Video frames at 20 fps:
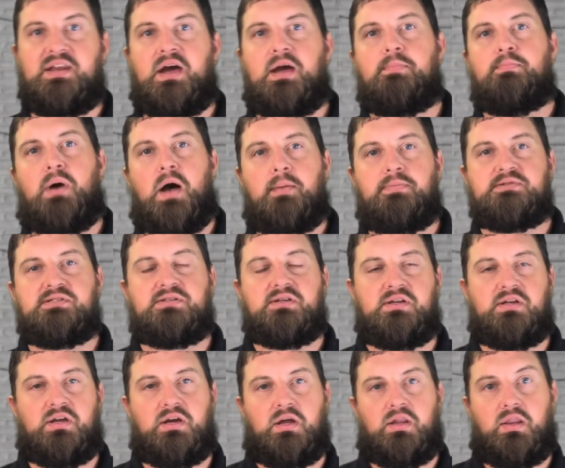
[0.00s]
night Bible
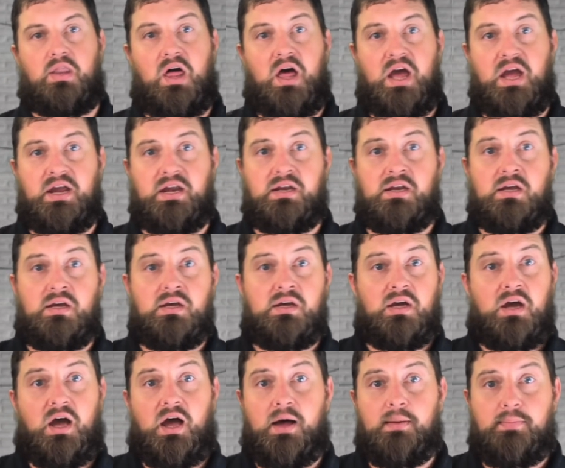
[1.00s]
study online.
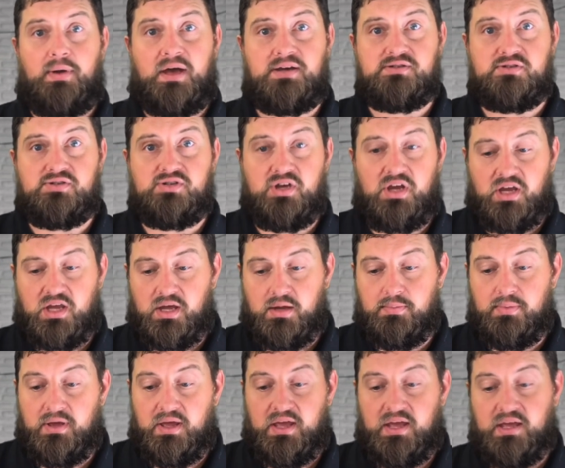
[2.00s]
I'm Pastor
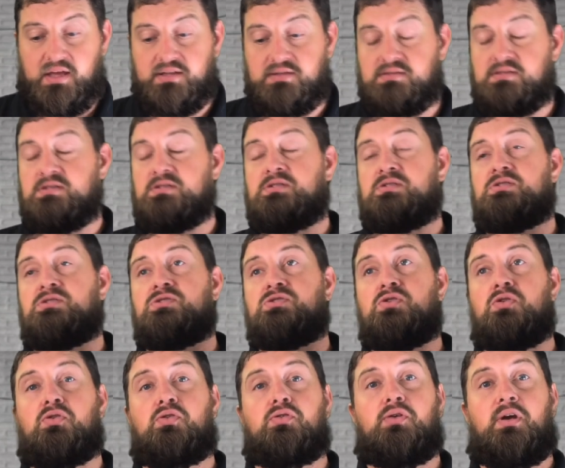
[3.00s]
Jacob. It's
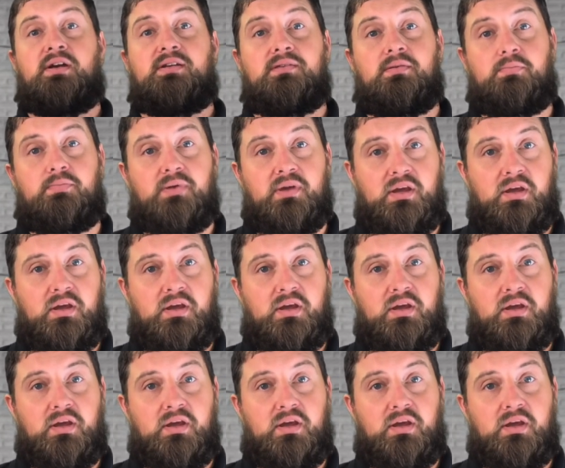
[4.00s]
so great to be